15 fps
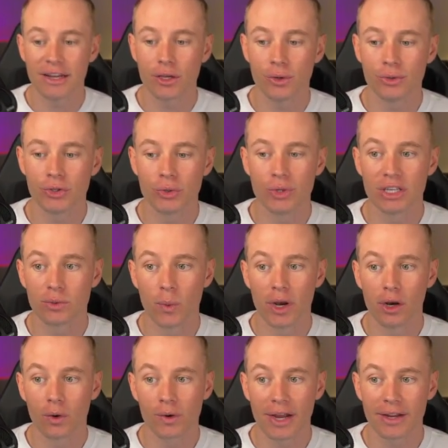you to this
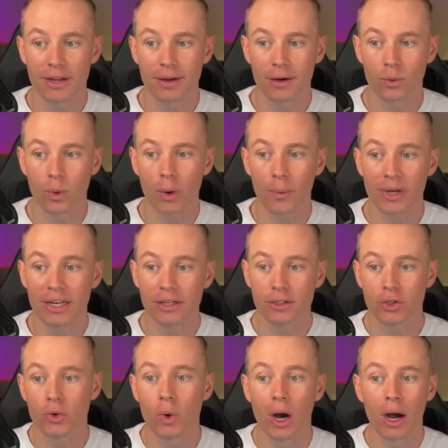window right here where we need
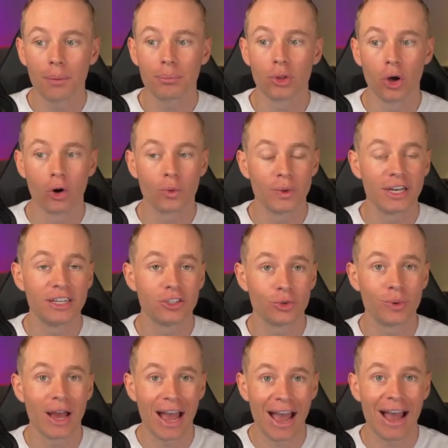to upload, we need to
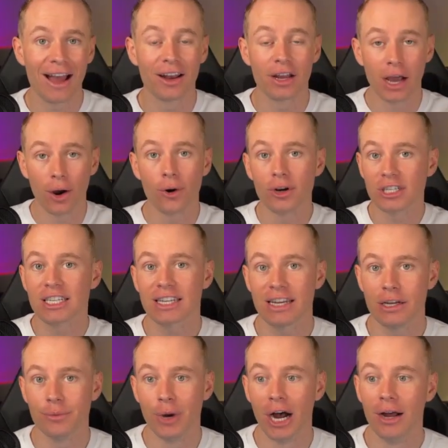add our
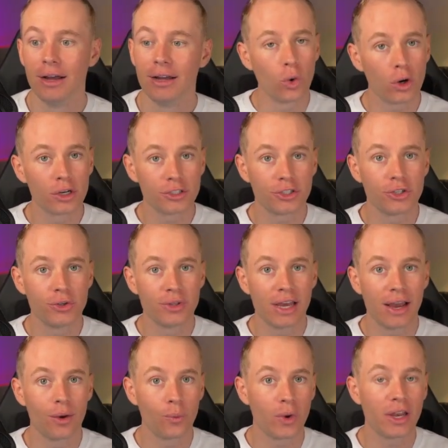schema. In order to do
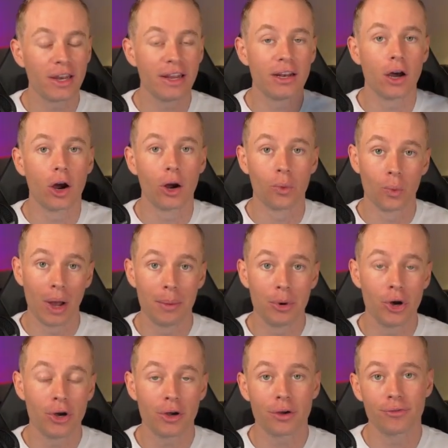that, we need our
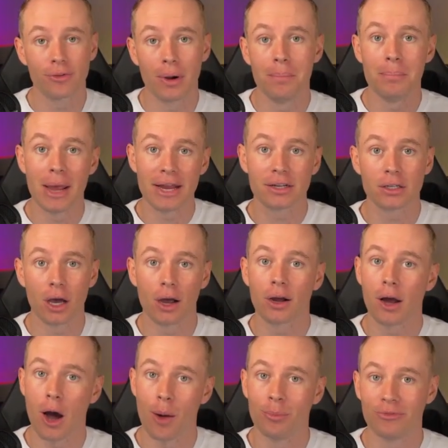webhook from
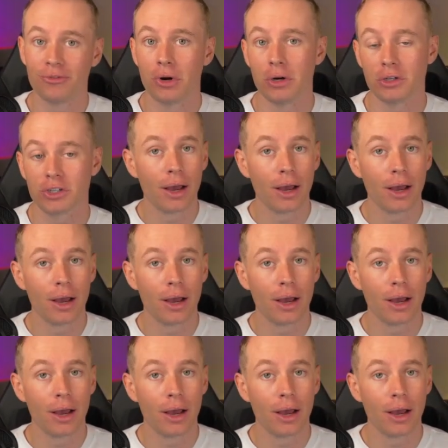make.com first.